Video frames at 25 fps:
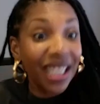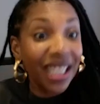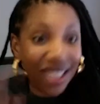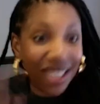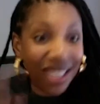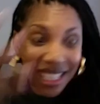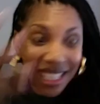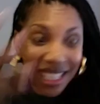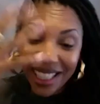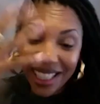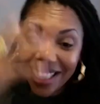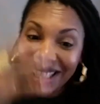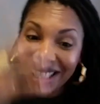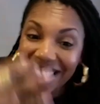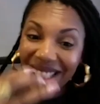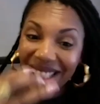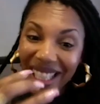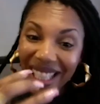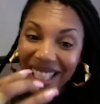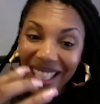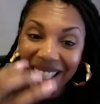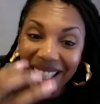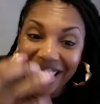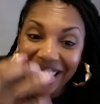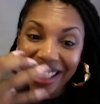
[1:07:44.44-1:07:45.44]
to just
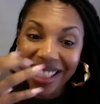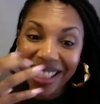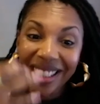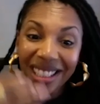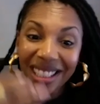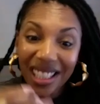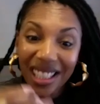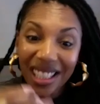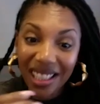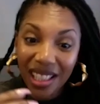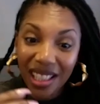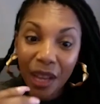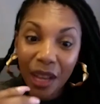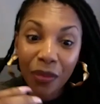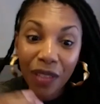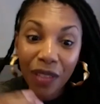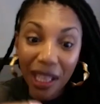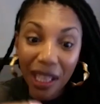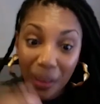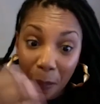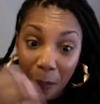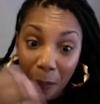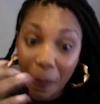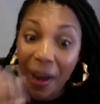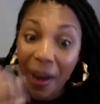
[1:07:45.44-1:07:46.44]
see the stuff
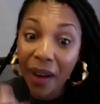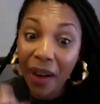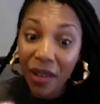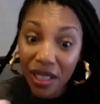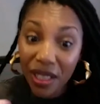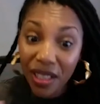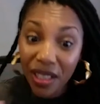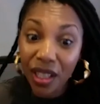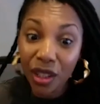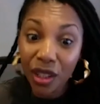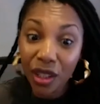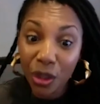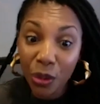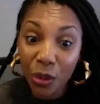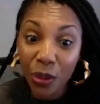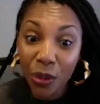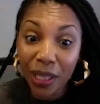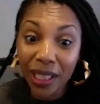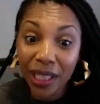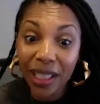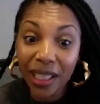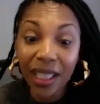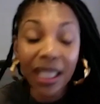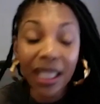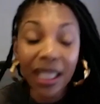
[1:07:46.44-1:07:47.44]
that the parents are
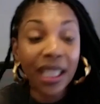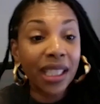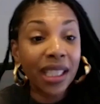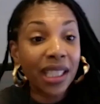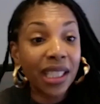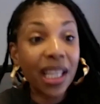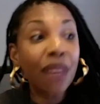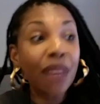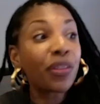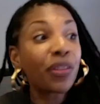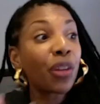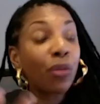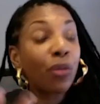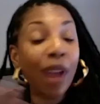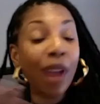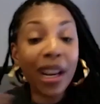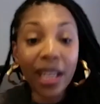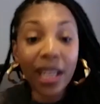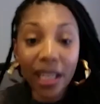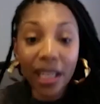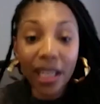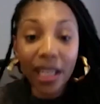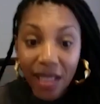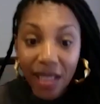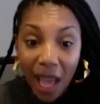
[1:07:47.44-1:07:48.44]
doing to give the right
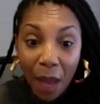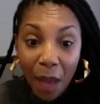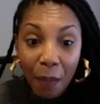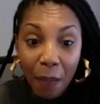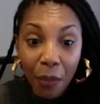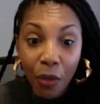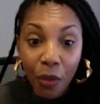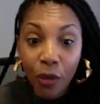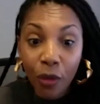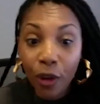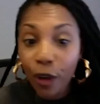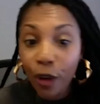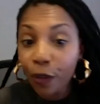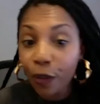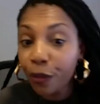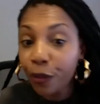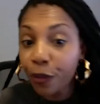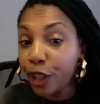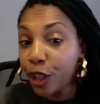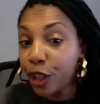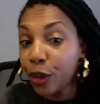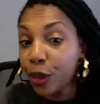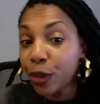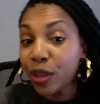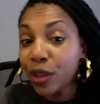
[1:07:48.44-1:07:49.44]
example. For
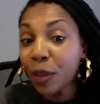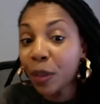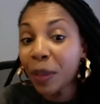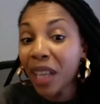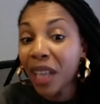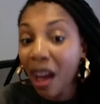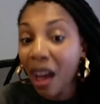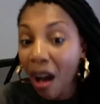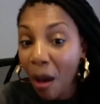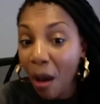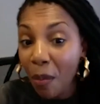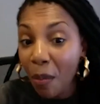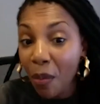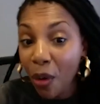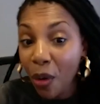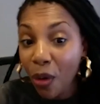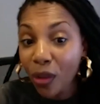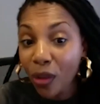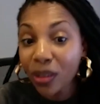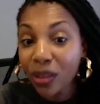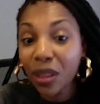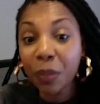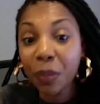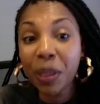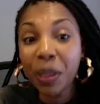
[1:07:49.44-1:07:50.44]
you to be
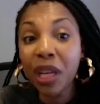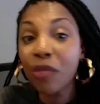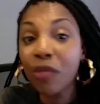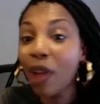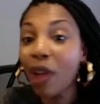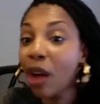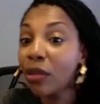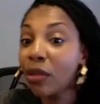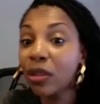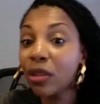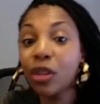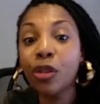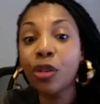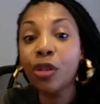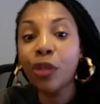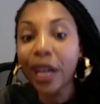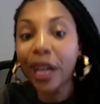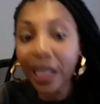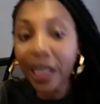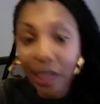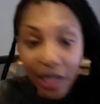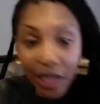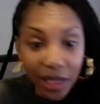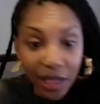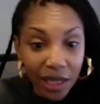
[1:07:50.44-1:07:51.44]
humble, to be around
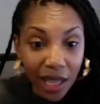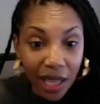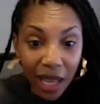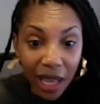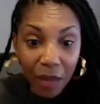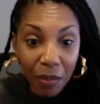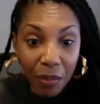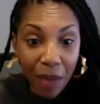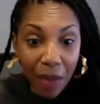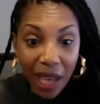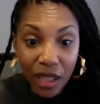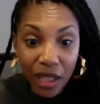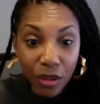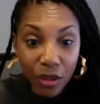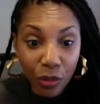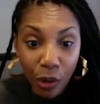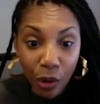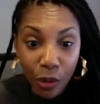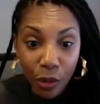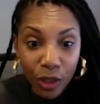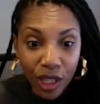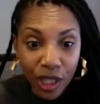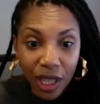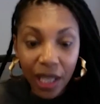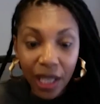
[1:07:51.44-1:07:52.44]
greatness like Max
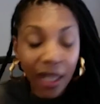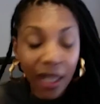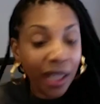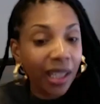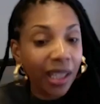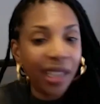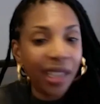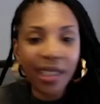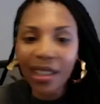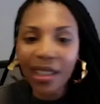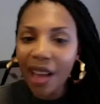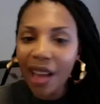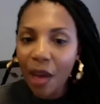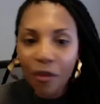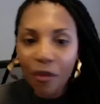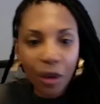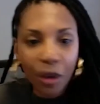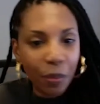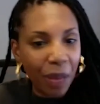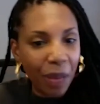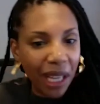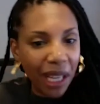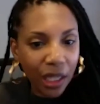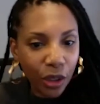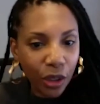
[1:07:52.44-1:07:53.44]
Roach could never
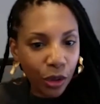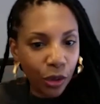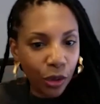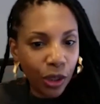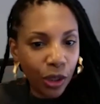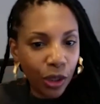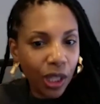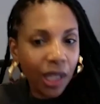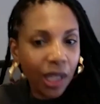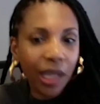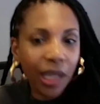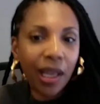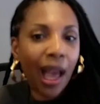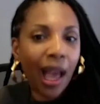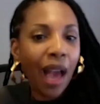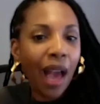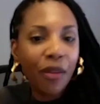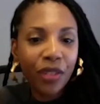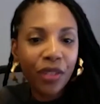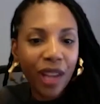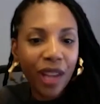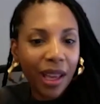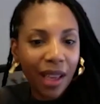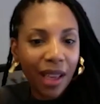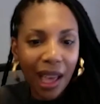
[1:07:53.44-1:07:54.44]
make you have
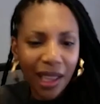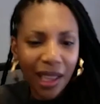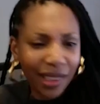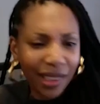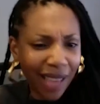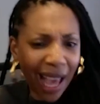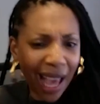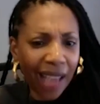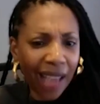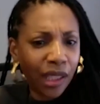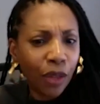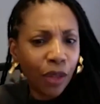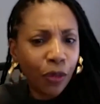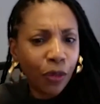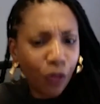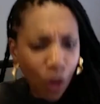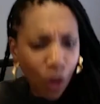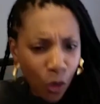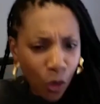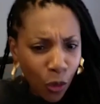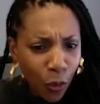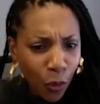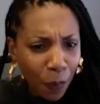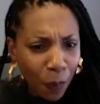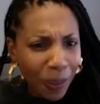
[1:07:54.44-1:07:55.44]
to act a
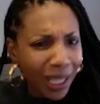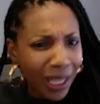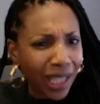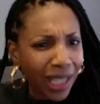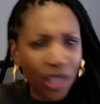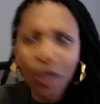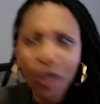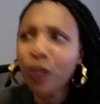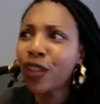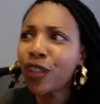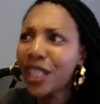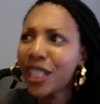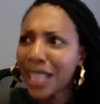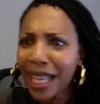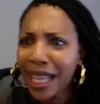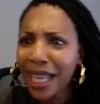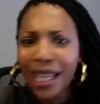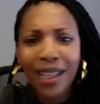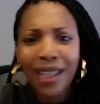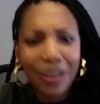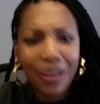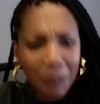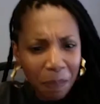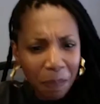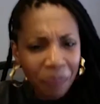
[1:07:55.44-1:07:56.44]
fool because you've
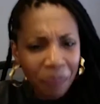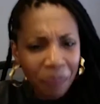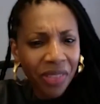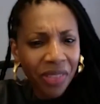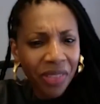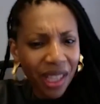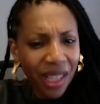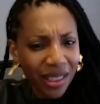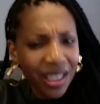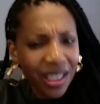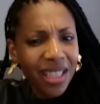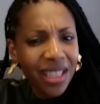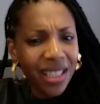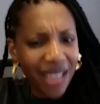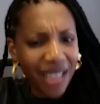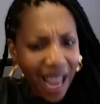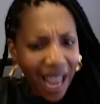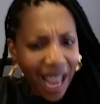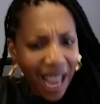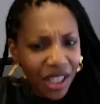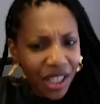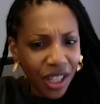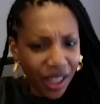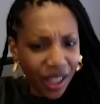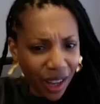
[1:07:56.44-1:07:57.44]
seen the
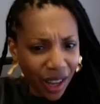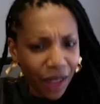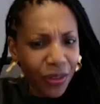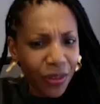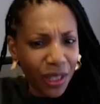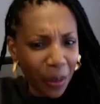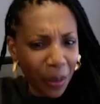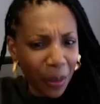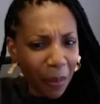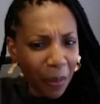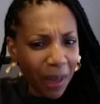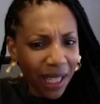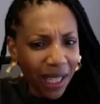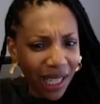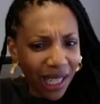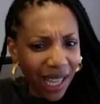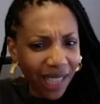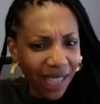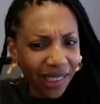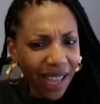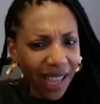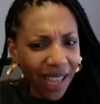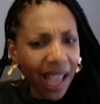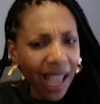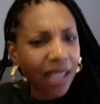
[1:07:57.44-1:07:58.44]
stature of somebody
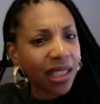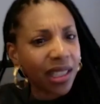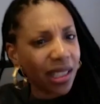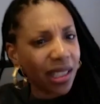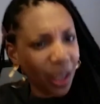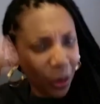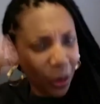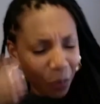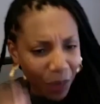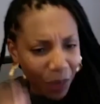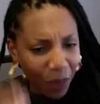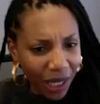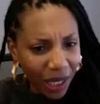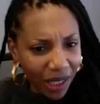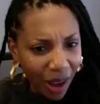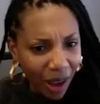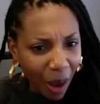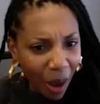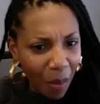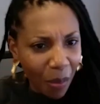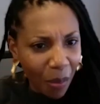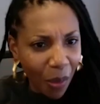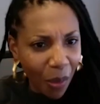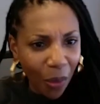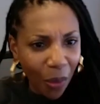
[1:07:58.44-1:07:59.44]
like that still being
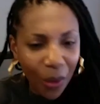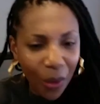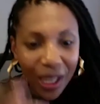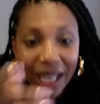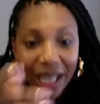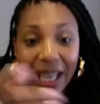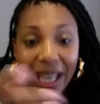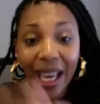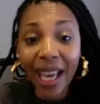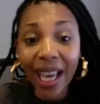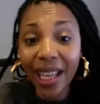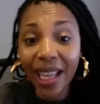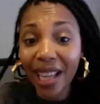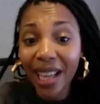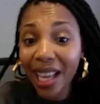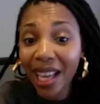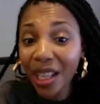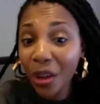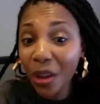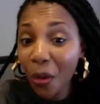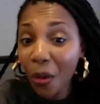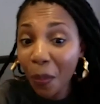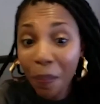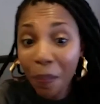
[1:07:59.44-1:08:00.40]
humble. And then your